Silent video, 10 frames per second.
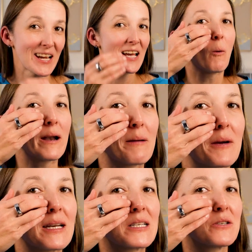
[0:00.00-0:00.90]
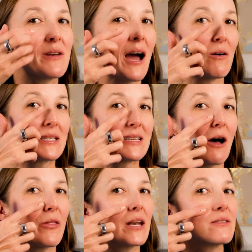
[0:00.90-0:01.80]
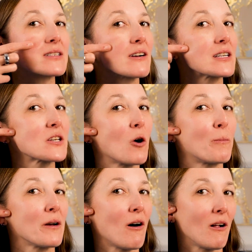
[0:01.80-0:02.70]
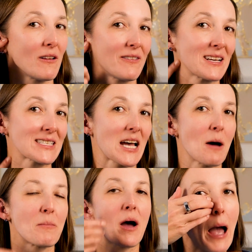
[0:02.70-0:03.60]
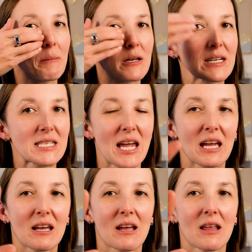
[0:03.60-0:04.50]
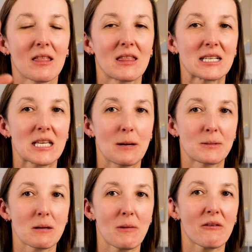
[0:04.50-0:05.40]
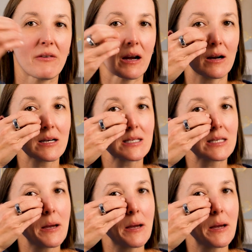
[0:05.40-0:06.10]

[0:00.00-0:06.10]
What I'm gonna do now is, now that I've started to open all of this up, I'm gonna take the tips of my fingers,